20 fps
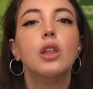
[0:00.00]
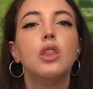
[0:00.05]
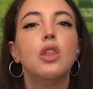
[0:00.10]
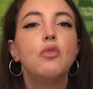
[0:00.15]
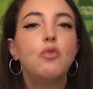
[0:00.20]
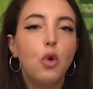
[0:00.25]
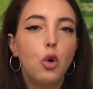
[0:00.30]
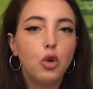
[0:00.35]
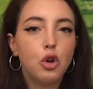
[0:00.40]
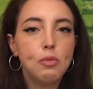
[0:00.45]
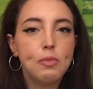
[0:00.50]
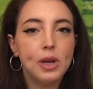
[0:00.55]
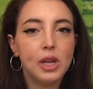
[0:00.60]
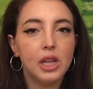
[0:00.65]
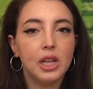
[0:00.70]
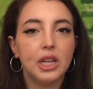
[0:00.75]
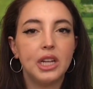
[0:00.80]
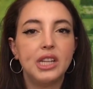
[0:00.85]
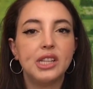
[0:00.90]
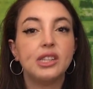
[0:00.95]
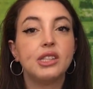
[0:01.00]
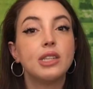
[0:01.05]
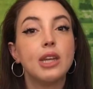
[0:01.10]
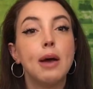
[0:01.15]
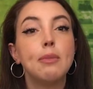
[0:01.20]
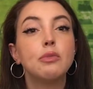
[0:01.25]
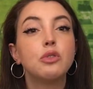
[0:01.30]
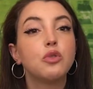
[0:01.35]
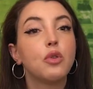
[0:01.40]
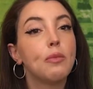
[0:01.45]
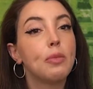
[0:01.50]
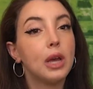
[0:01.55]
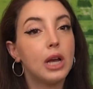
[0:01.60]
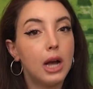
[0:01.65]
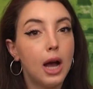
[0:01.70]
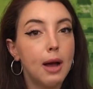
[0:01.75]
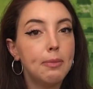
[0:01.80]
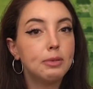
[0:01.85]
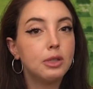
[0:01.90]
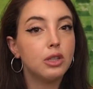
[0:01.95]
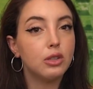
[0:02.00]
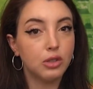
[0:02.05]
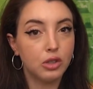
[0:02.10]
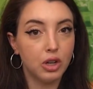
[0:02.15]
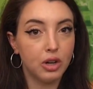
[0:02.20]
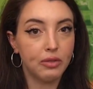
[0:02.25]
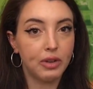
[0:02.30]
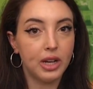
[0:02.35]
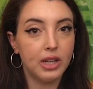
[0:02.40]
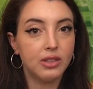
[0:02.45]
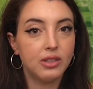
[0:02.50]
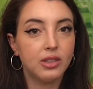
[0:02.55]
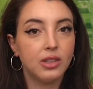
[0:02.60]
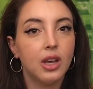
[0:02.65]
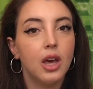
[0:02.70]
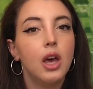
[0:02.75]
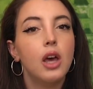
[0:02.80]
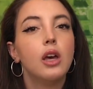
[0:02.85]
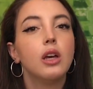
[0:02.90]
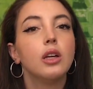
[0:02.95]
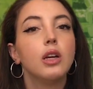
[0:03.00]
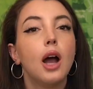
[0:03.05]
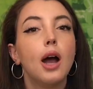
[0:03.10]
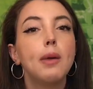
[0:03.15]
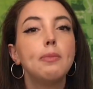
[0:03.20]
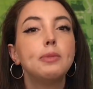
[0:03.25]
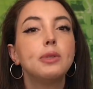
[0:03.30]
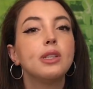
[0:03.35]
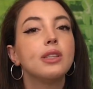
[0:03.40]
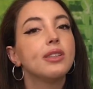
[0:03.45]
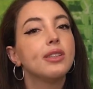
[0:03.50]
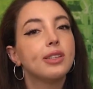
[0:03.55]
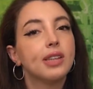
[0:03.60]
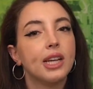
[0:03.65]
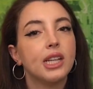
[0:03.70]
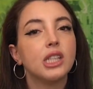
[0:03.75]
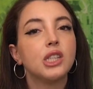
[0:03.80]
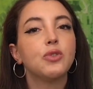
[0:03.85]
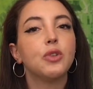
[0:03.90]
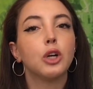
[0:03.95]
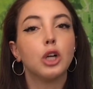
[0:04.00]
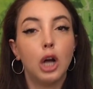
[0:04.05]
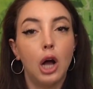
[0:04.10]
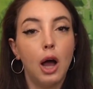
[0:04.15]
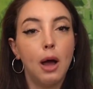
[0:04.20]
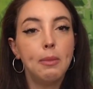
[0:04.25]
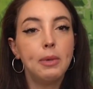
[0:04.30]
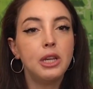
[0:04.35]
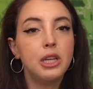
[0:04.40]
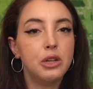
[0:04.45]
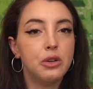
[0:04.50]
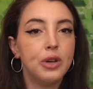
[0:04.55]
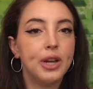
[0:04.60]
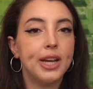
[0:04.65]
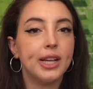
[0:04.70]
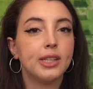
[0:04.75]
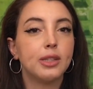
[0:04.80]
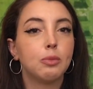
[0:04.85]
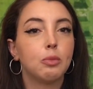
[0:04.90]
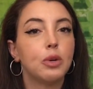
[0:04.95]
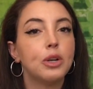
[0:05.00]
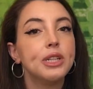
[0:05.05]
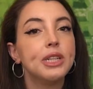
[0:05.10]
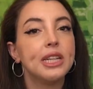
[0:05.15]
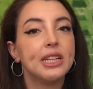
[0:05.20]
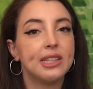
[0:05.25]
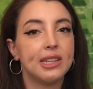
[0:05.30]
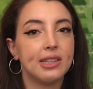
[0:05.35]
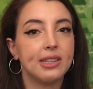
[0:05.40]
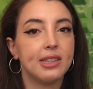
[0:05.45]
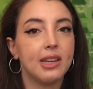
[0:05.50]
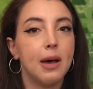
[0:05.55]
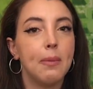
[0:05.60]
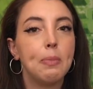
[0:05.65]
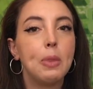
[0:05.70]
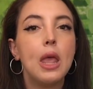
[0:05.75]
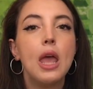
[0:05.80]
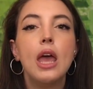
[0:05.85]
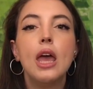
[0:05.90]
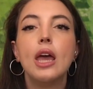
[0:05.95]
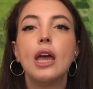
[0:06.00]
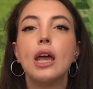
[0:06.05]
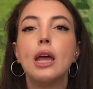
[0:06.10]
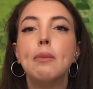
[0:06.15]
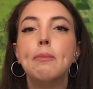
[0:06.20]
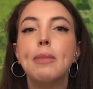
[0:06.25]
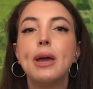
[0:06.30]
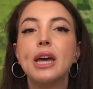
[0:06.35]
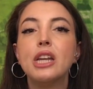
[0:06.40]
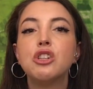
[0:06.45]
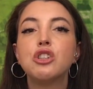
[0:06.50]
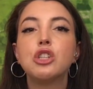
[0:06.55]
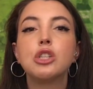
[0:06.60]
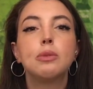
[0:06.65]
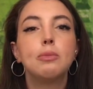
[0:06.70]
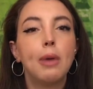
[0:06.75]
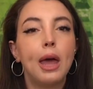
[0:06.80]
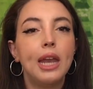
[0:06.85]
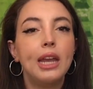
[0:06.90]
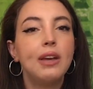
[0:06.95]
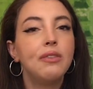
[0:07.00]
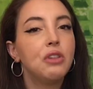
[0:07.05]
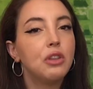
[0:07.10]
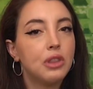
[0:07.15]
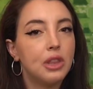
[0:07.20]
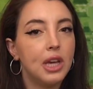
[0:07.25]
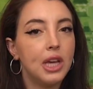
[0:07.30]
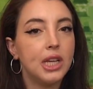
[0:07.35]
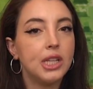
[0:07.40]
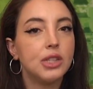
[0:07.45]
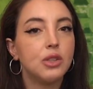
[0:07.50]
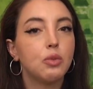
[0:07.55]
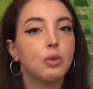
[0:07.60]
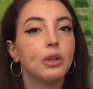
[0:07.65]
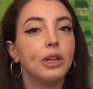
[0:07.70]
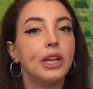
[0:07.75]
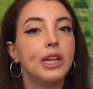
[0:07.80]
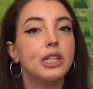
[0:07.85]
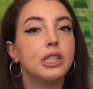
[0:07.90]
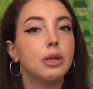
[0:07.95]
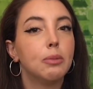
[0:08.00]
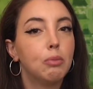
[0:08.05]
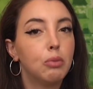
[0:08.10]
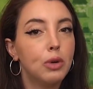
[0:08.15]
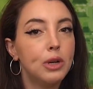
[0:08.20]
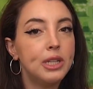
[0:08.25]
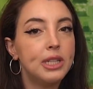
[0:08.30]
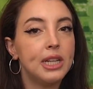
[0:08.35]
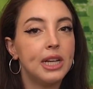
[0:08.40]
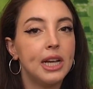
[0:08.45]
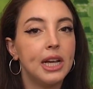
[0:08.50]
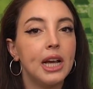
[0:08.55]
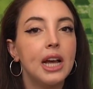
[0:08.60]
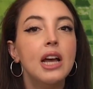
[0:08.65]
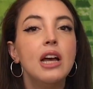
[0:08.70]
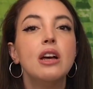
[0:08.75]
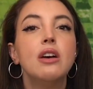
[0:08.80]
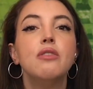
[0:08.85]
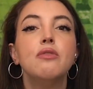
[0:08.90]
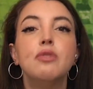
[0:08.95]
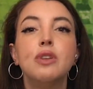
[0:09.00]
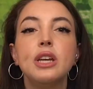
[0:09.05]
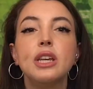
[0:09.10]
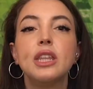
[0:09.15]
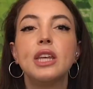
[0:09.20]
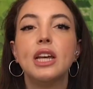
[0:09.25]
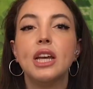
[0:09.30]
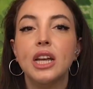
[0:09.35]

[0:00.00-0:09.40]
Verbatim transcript: The vulnerability stems from the C U P S service. C U P S stands for Common Unix Printing System and manages many of the things related to printing via the